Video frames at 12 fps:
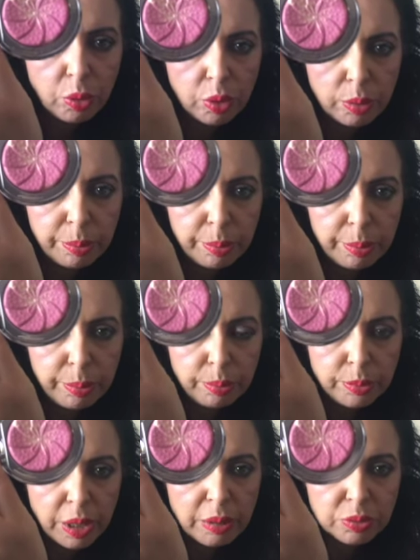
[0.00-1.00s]

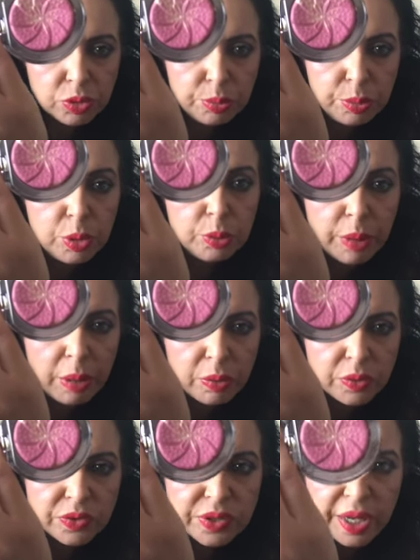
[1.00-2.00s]
to Bloom, I
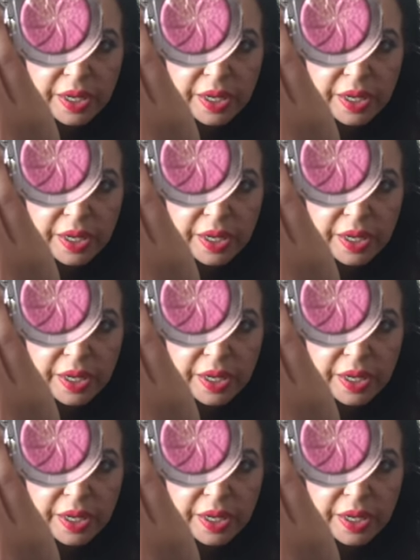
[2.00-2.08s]
would say.